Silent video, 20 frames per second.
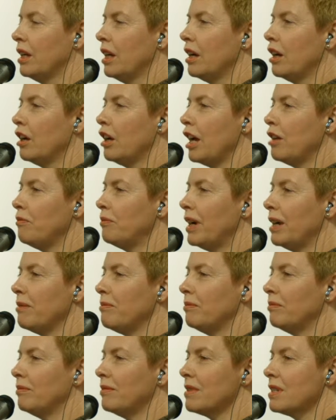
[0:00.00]
And
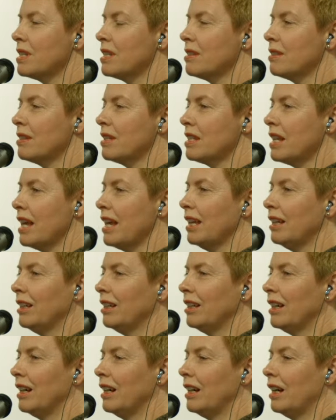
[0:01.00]
by
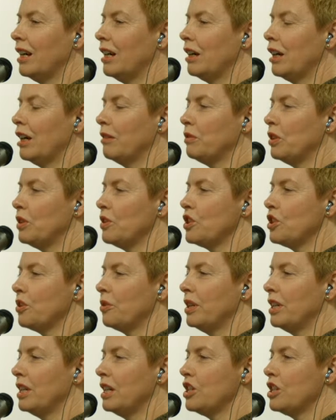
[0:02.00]
saying use
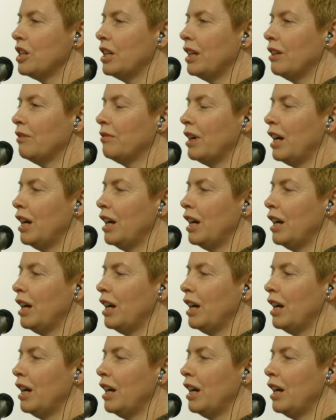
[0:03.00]
your initiative,